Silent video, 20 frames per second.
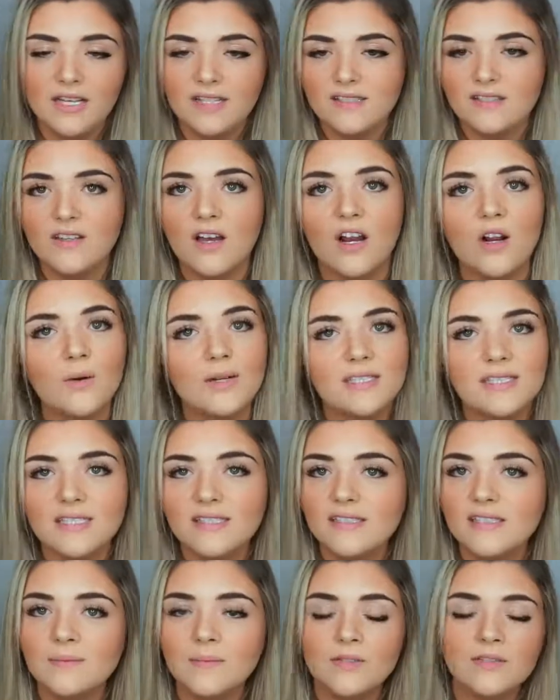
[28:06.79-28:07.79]
It's not always
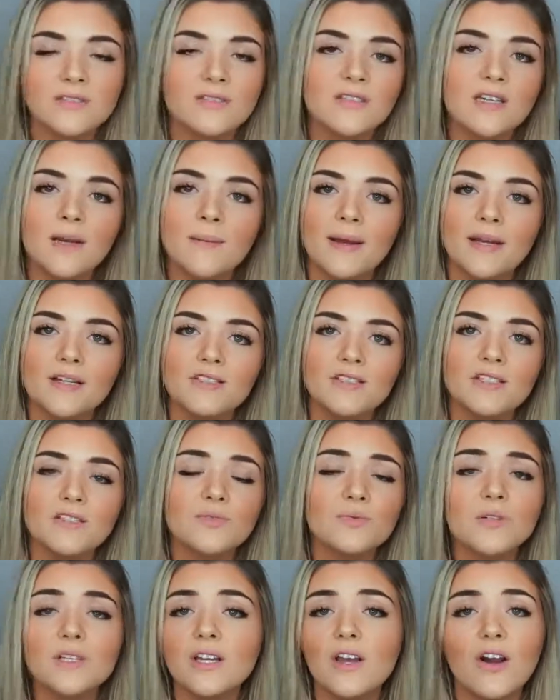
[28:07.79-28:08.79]
easy. Most of the time, actually,
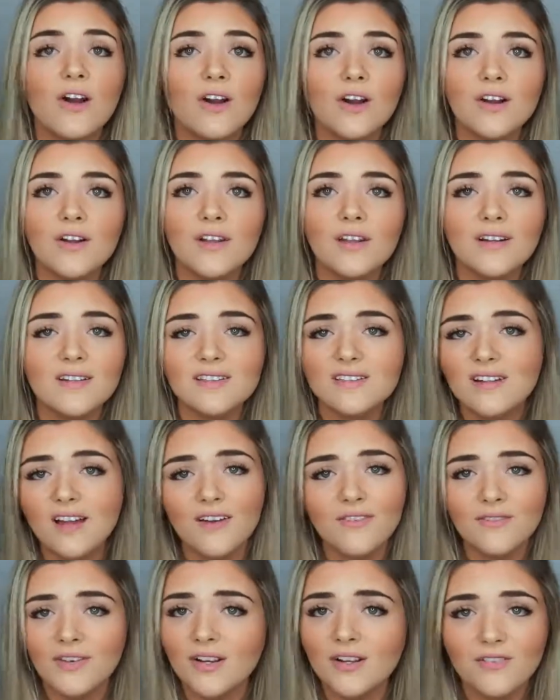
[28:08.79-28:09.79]
it's really hard and it's
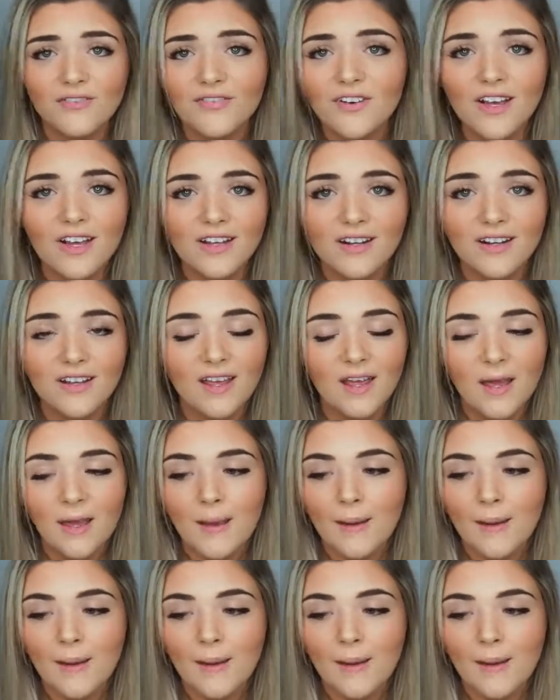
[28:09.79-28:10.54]
not very fun,